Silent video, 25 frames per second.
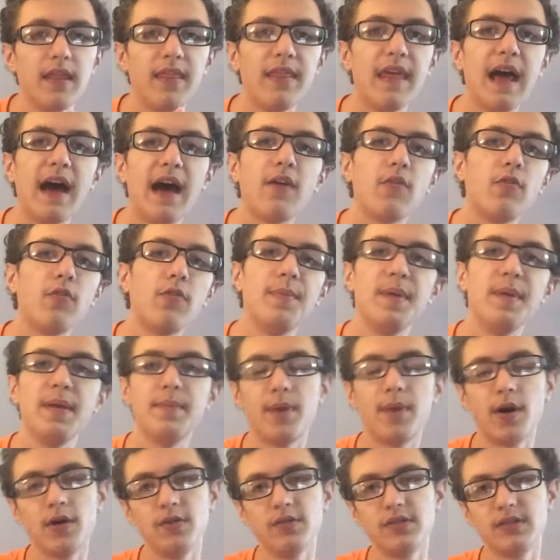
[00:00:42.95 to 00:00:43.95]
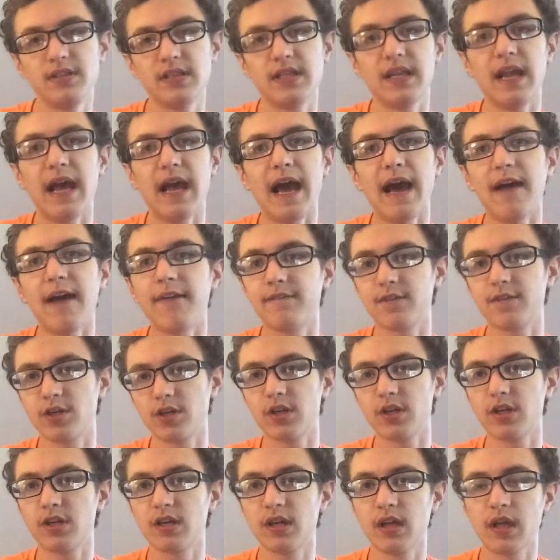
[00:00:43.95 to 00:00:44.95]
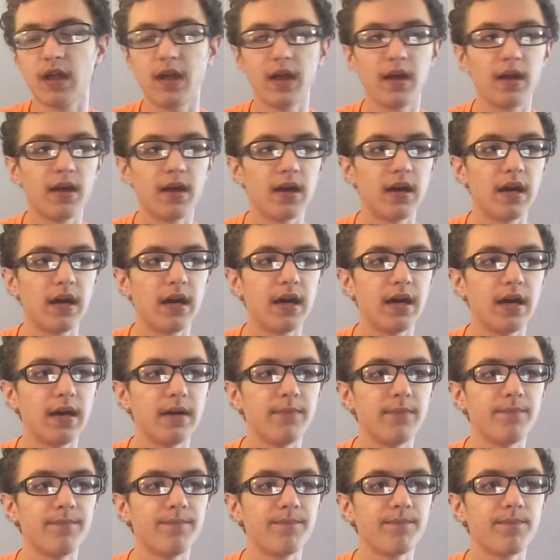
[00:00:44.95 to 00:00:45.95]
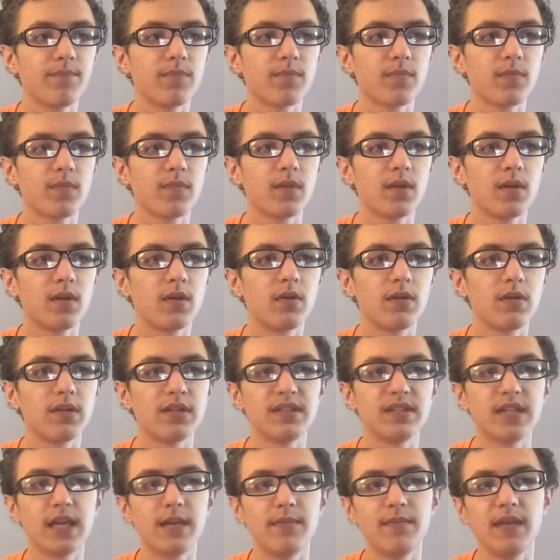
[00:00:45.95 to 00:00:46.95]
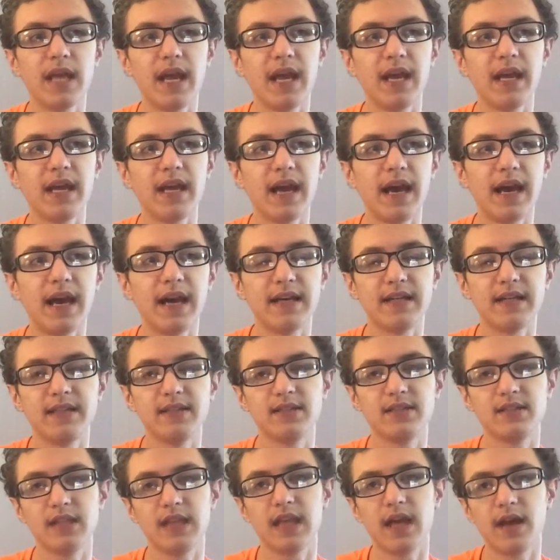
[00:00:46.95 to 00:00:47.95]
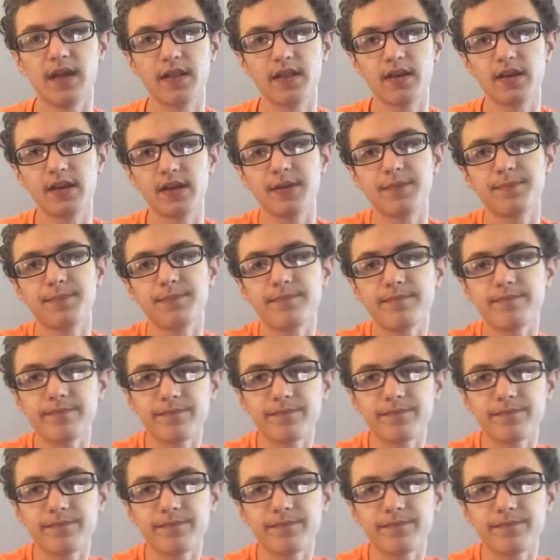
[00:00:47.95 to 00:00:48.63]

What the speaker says: that will be posted after, on the same day as the other